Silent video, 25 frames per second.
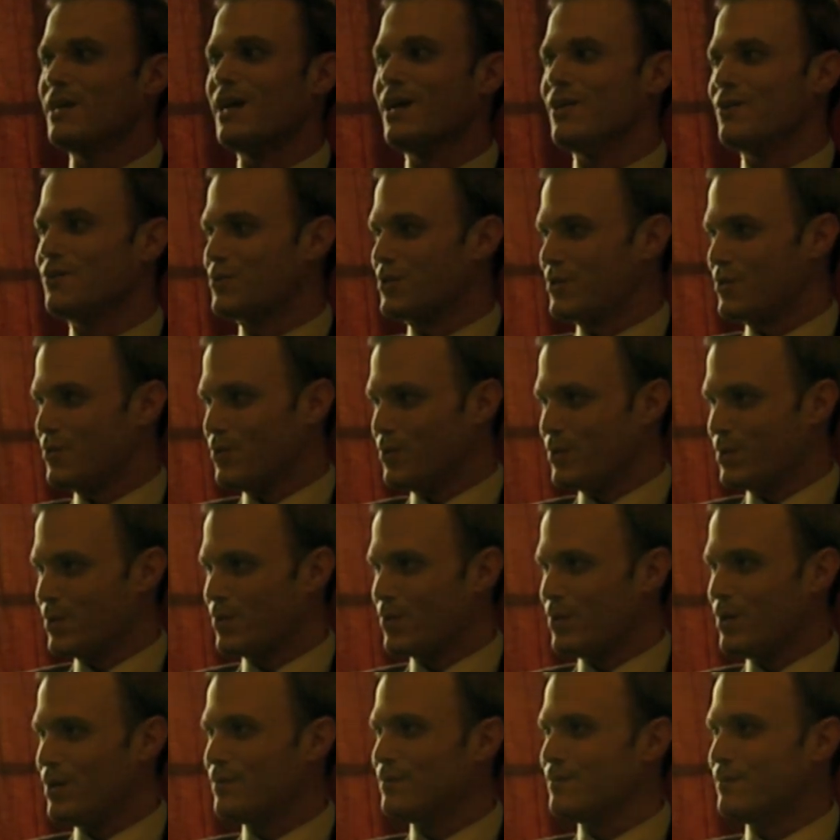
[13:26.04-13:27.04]
$10 a
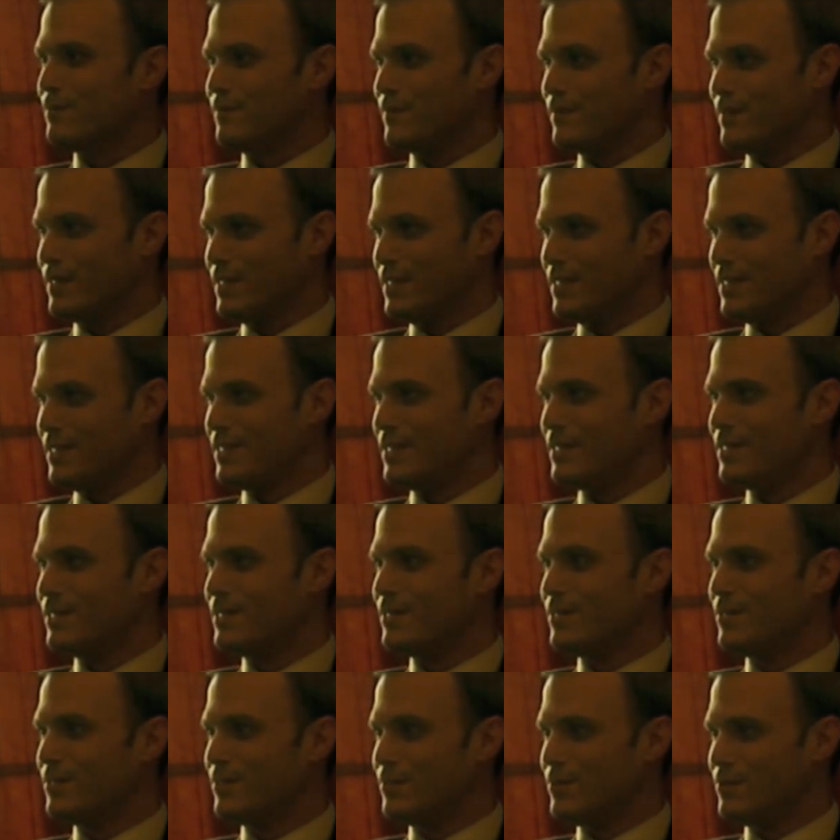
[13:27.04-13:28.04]
quarter off of the
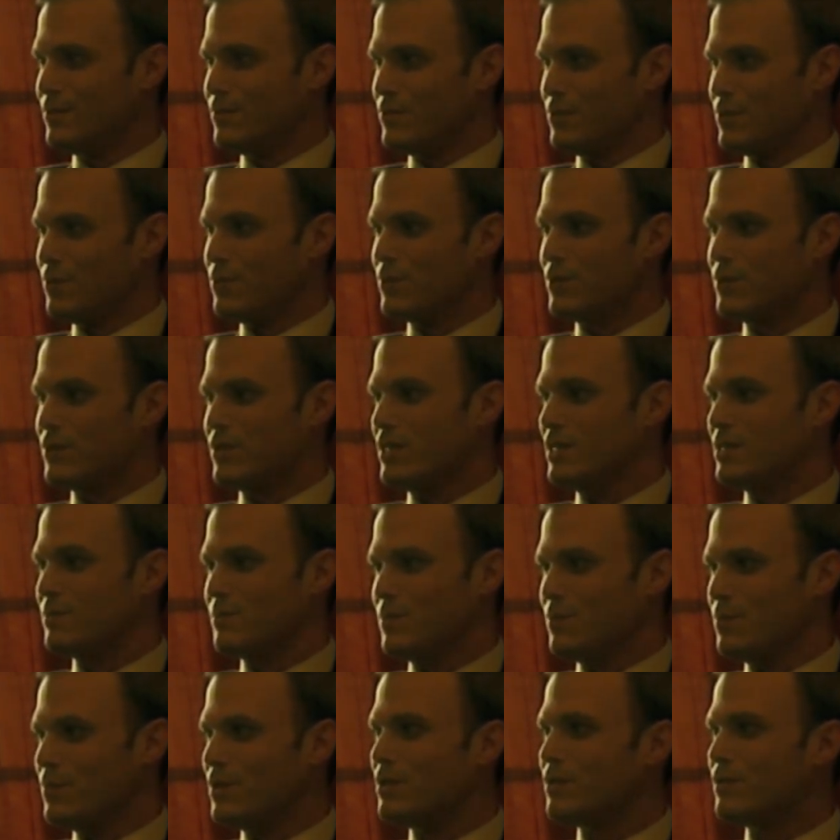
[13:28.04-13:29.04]
sewer
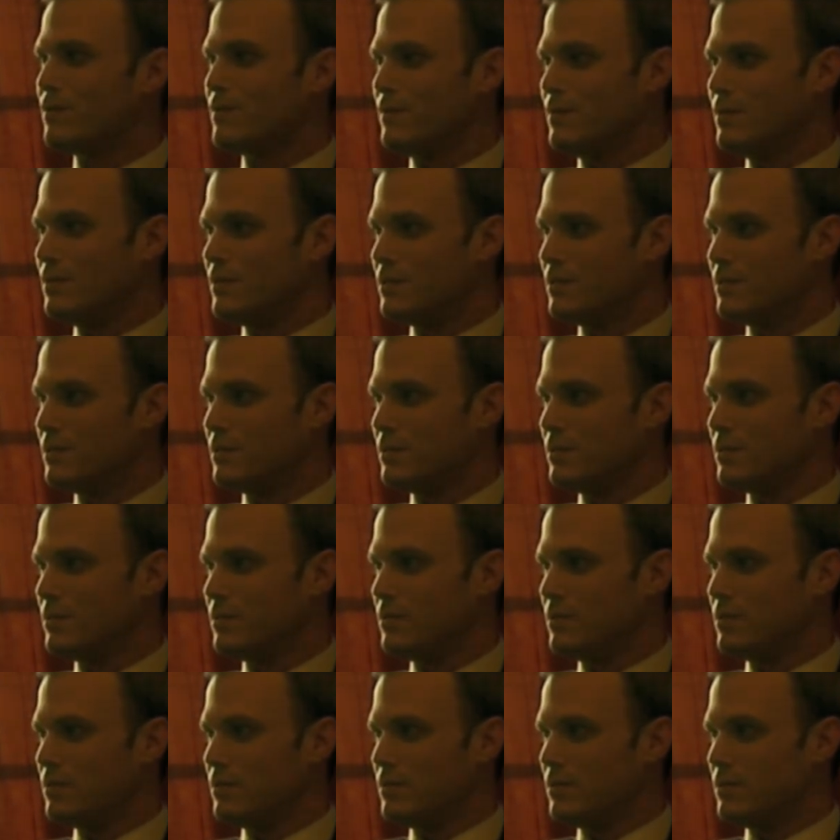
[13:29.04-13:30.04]
system, wonderful.
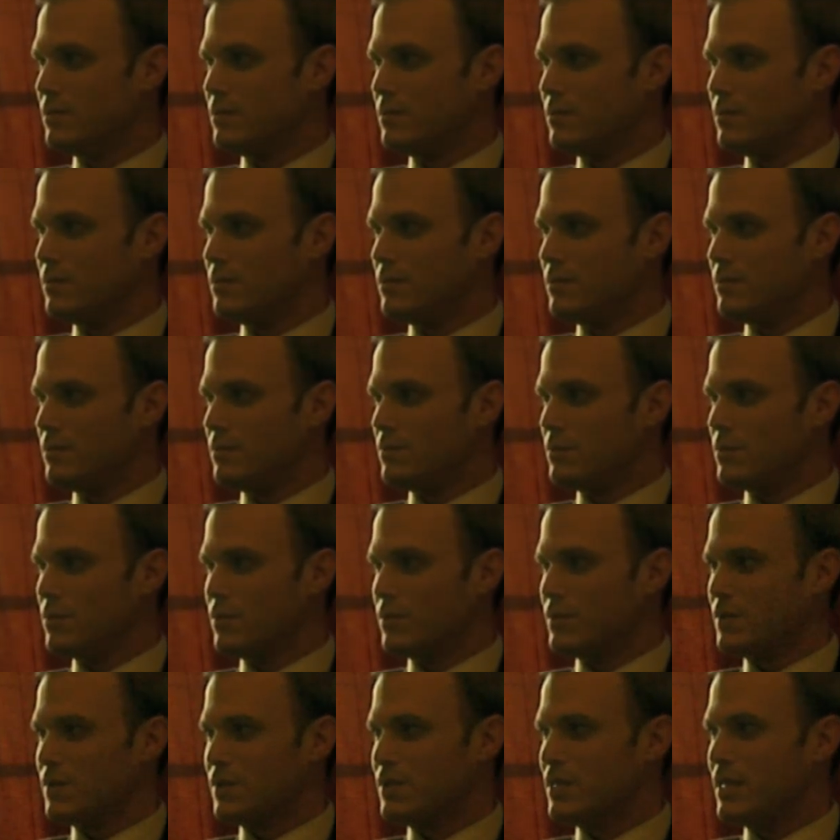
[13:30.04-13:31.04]

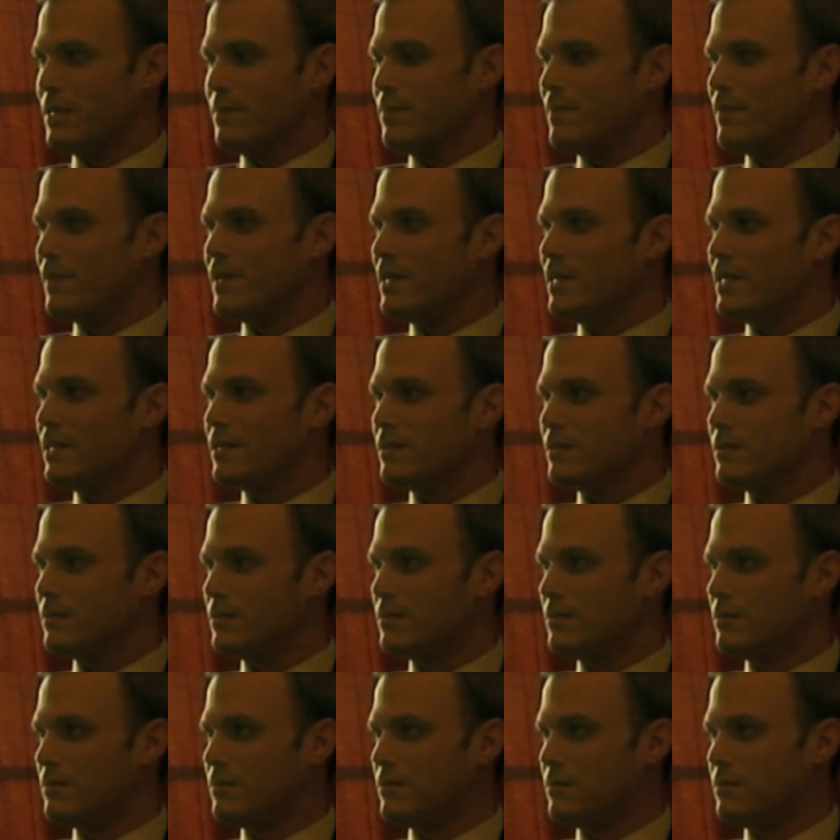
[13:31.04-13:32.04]
It's the same thing.
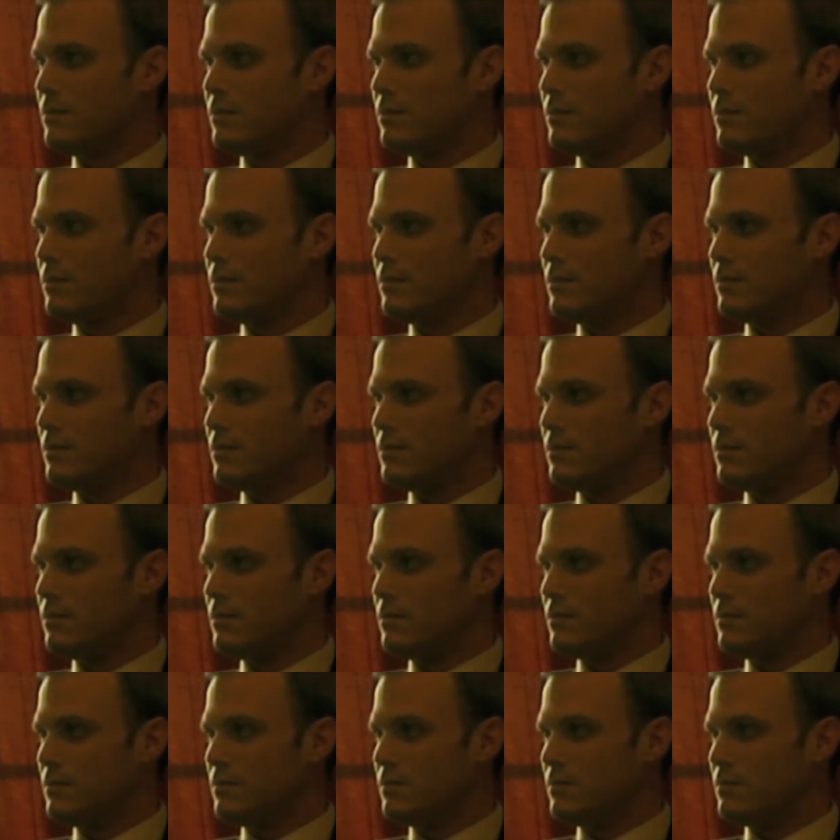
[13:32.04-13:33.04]

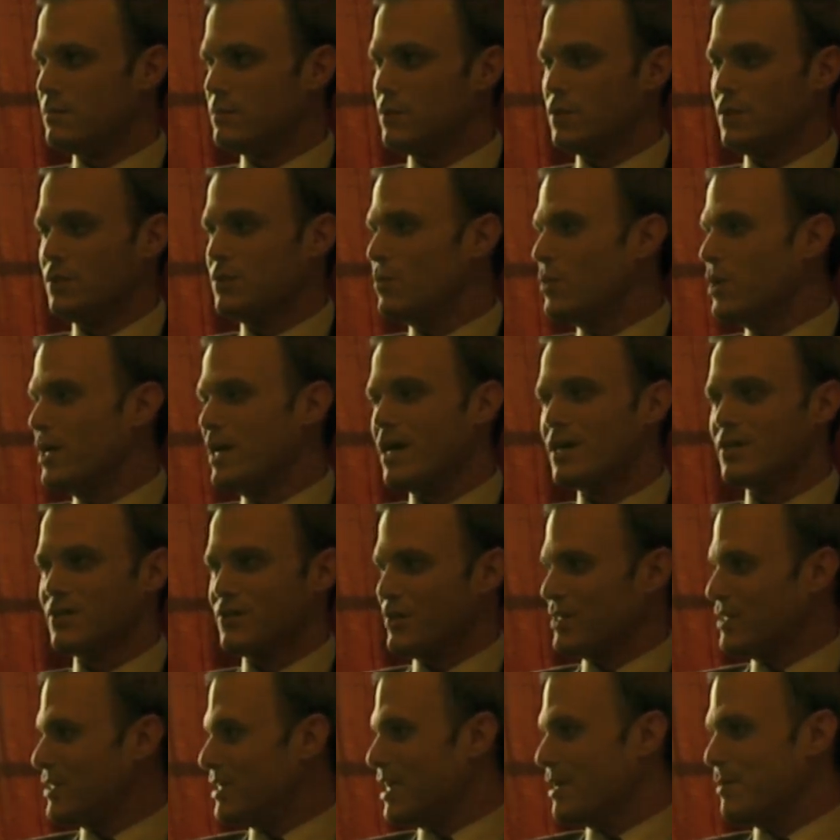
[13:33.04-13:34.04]
At least the way
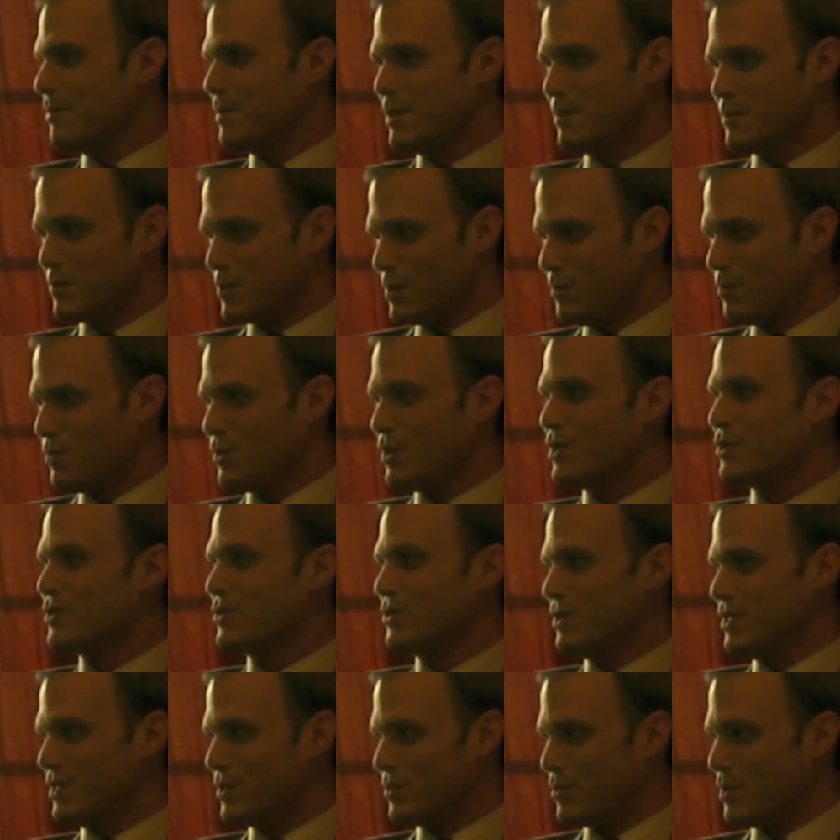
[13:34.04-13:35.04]
I see it. Again, maybe something we
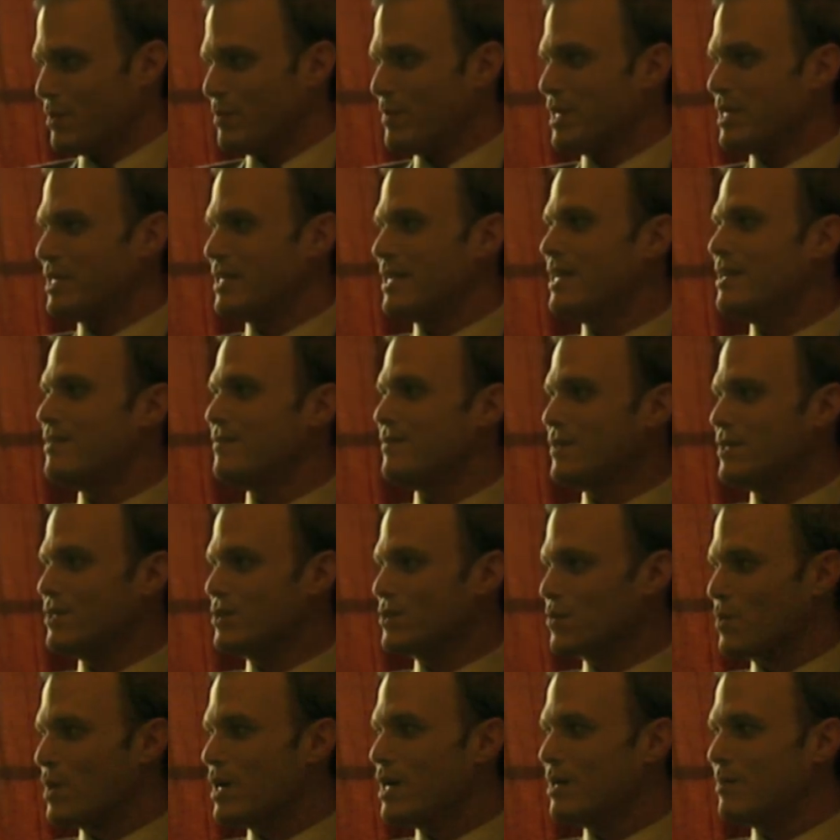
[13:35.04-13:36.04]
also need to run by David
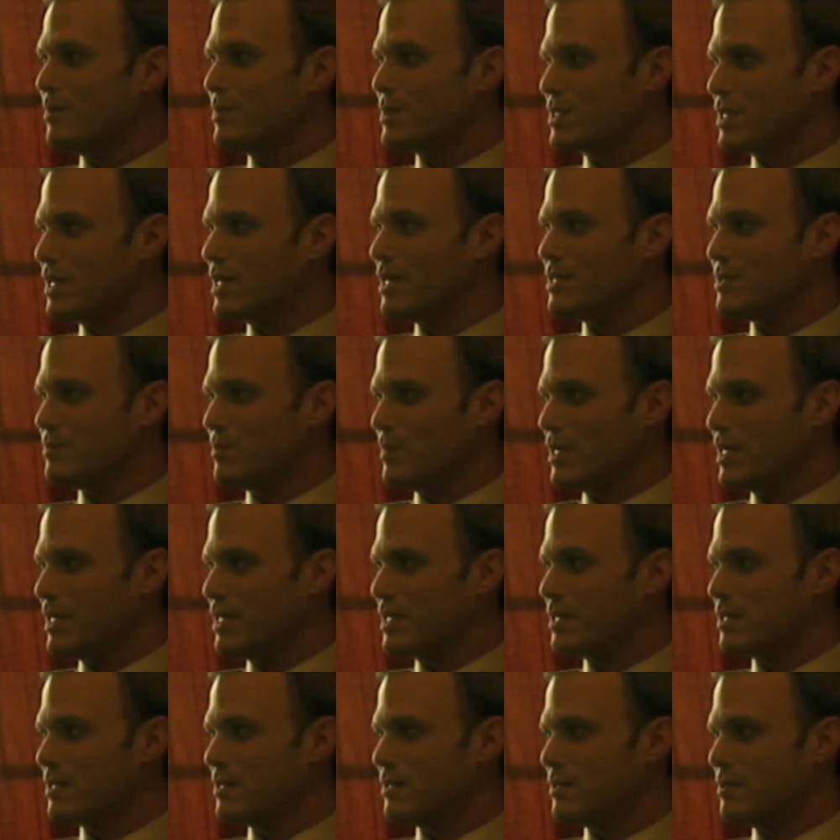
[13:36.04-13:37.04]
as well, besides that.
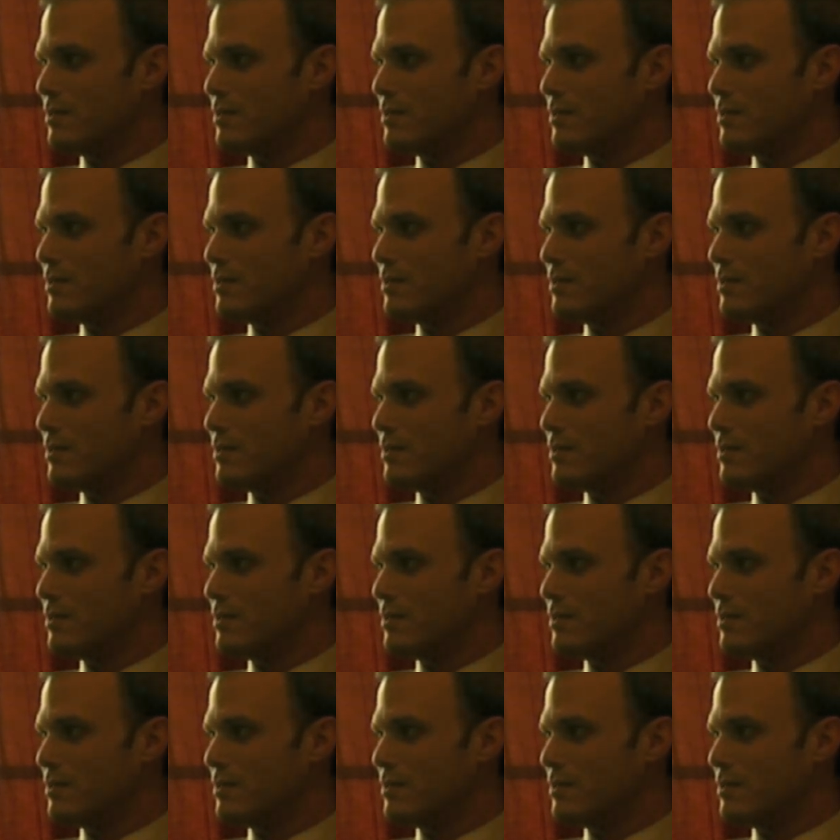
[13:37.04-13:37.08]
